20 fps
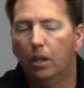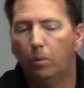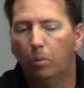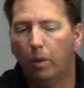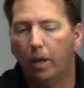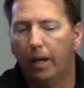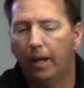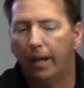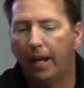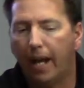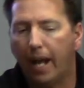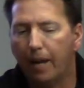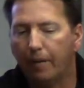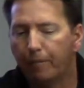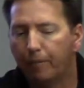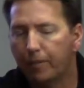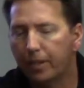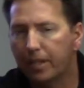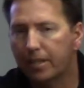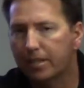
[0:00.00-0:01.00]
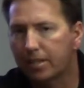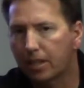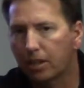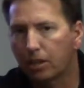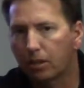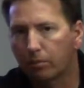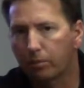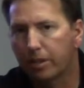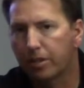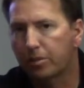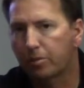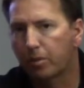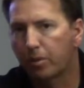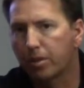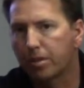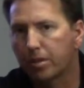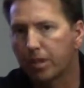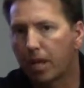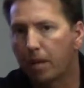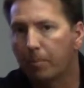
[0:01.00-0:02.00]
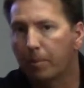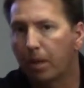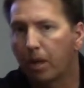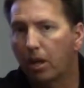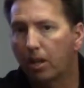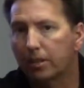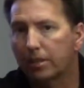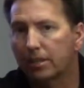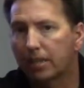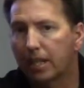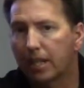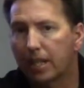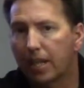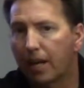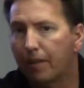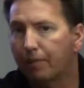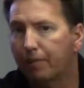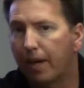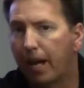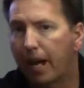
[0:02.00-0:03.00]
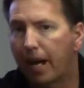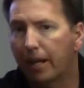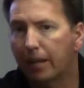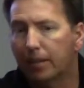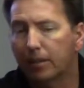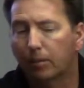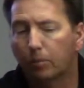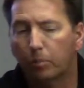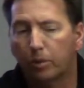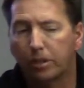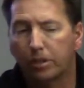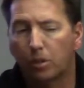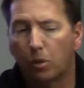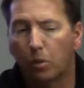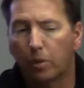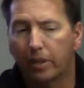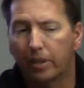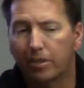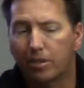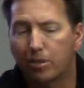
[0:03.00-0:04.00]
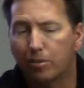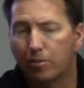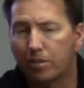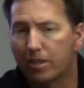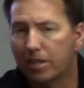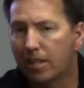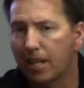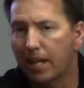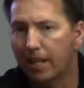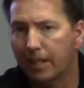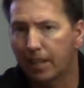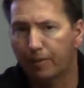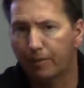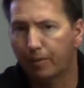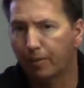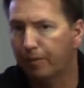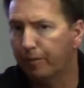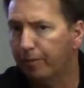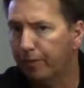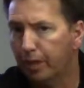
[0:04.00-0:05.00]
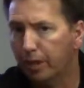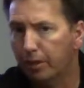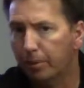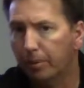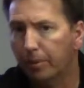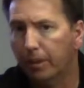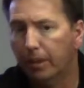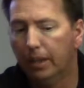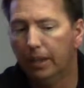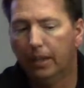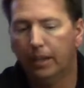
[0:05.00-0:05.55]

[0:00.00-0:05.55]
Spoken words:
where every single resource coming on scene of that fire is going to see a different view.